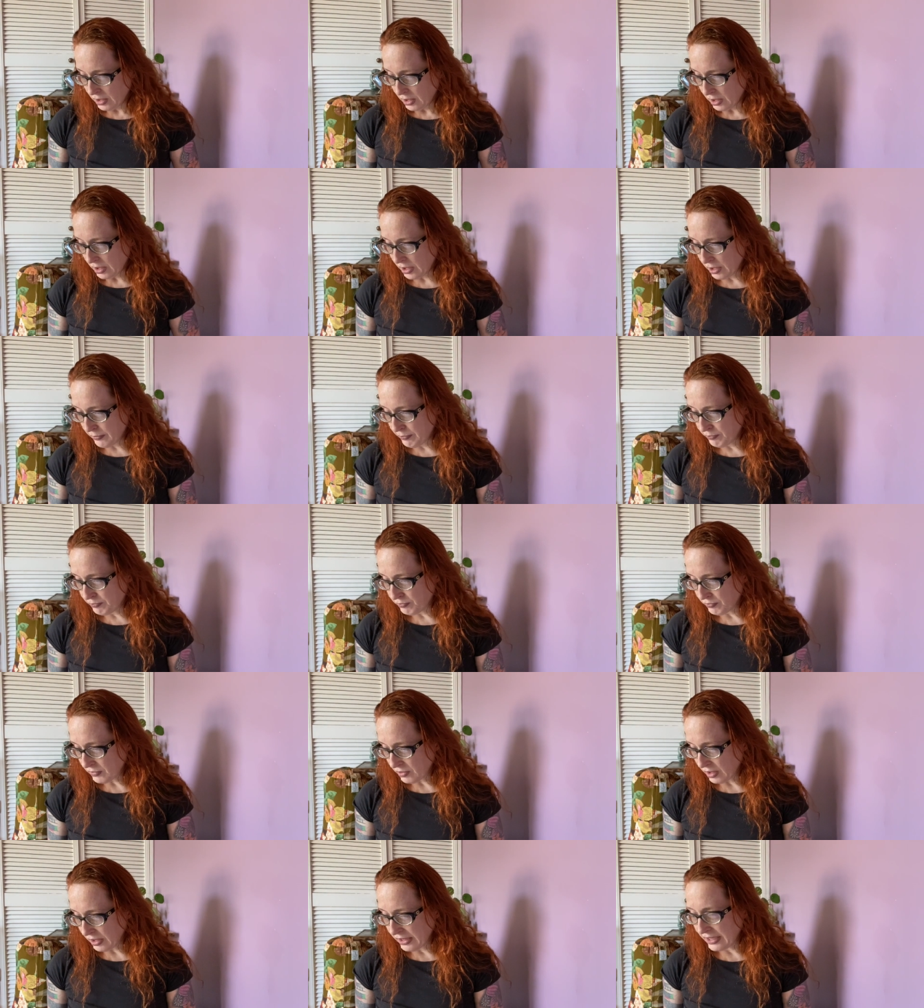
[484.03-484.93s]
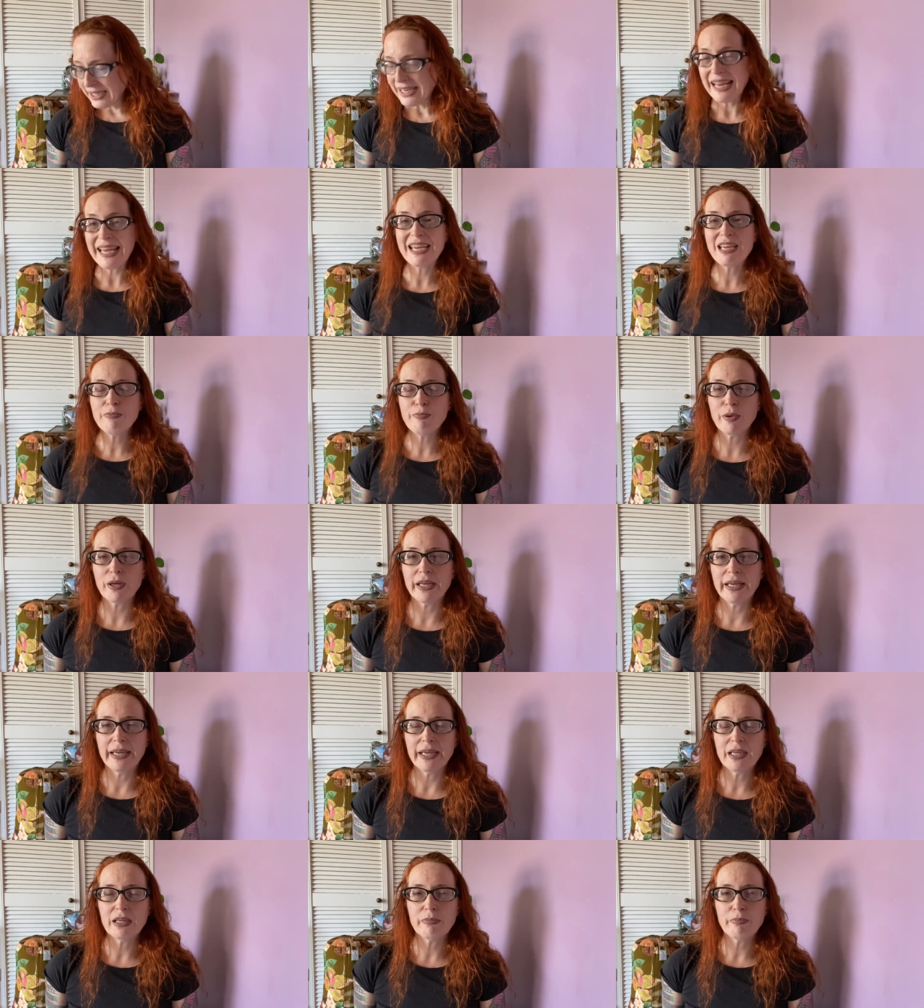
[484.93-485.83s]
Um,
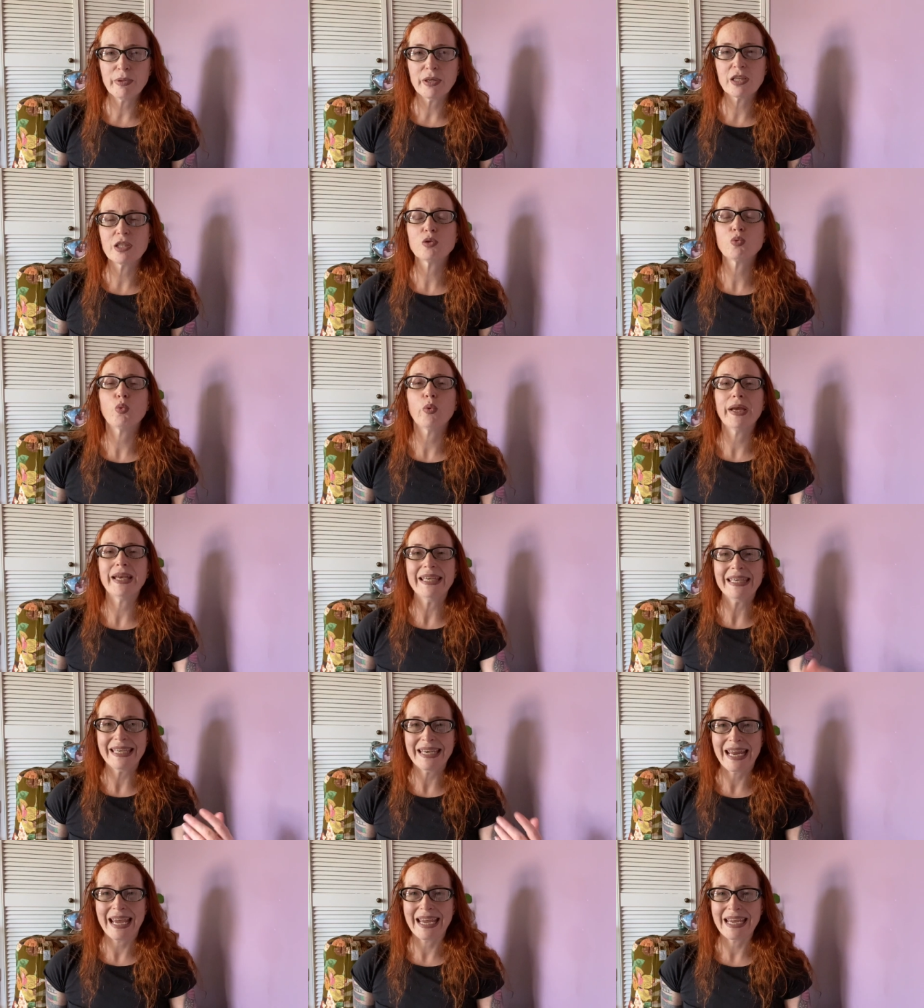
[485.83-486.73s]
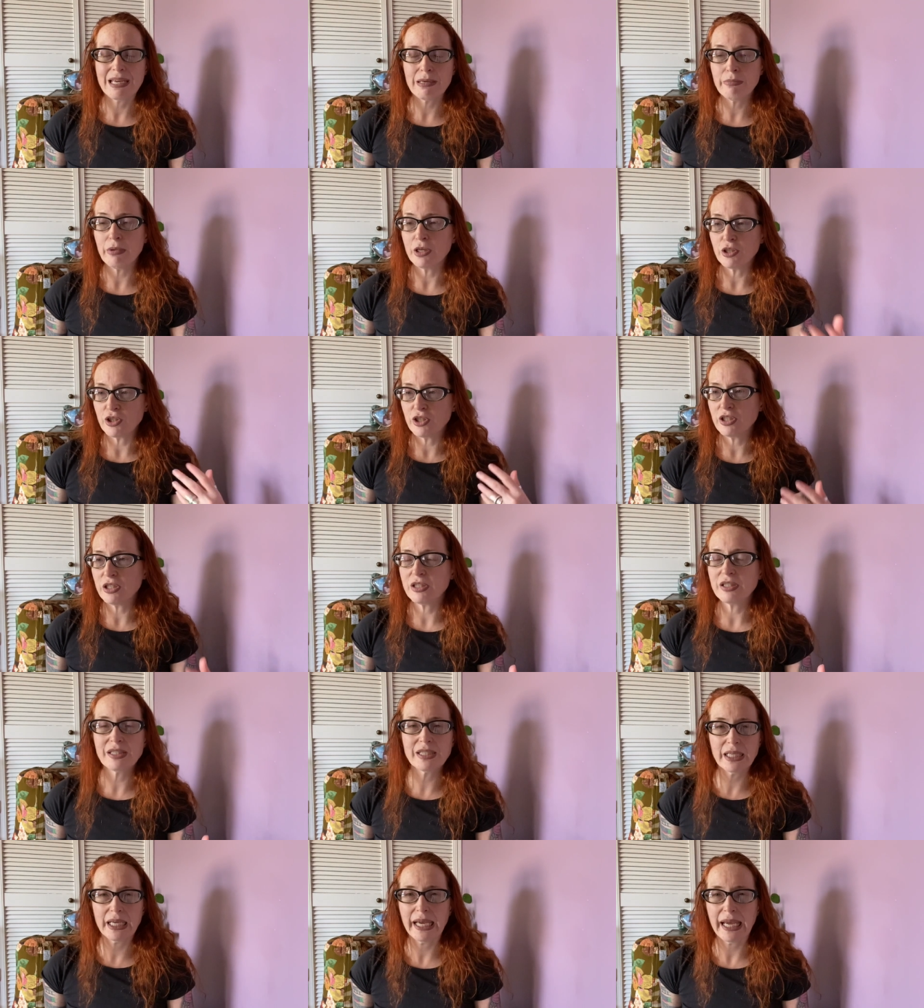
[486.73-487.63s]
Labelling, because we name to
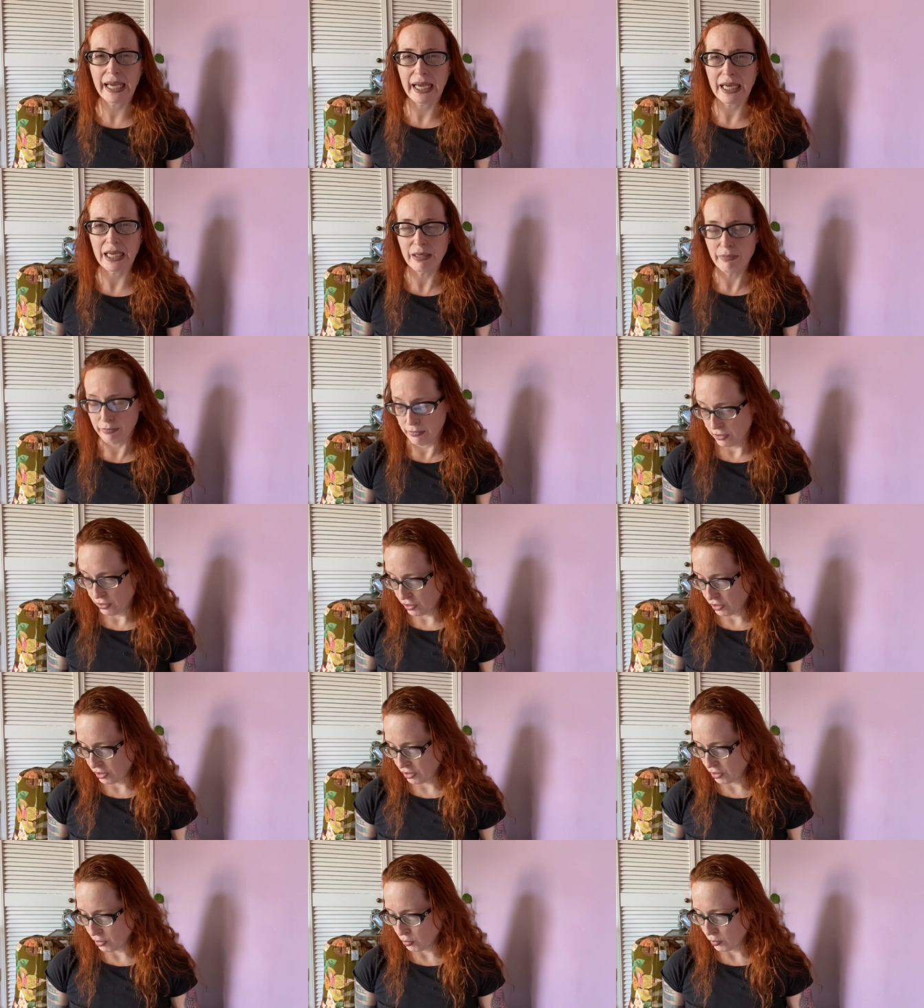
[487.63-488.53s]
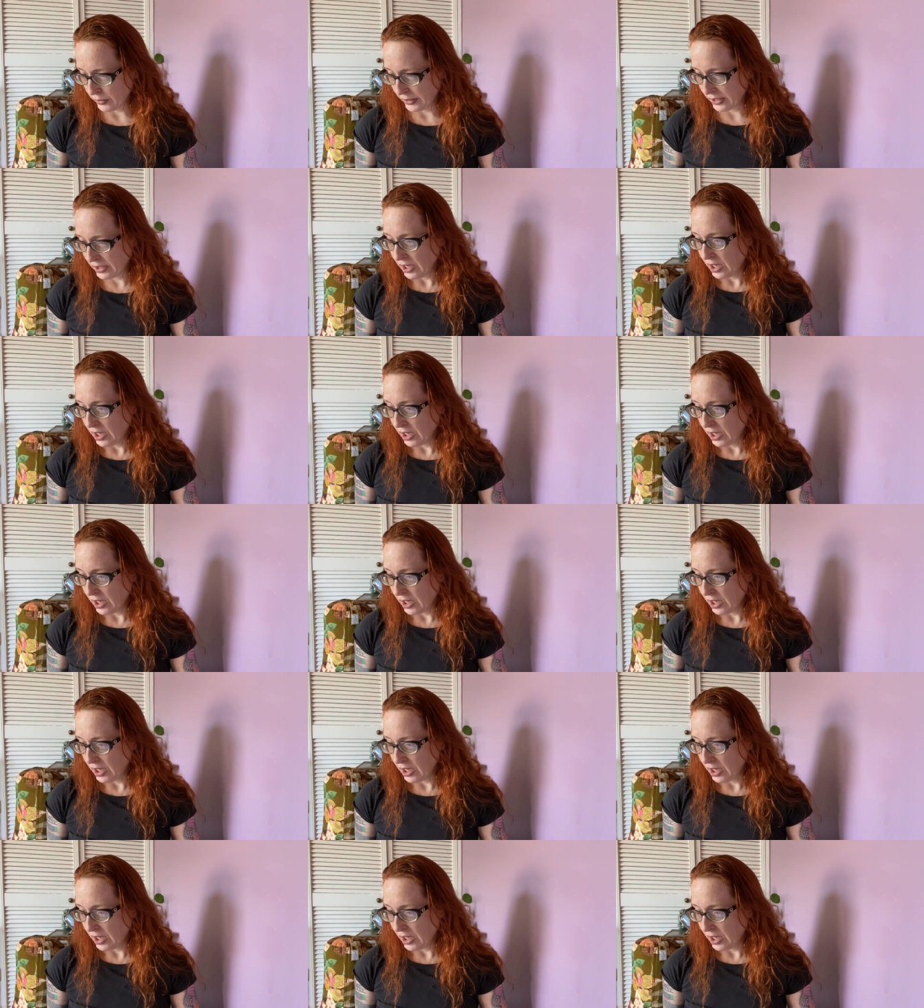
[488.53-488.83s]
tame, don't we?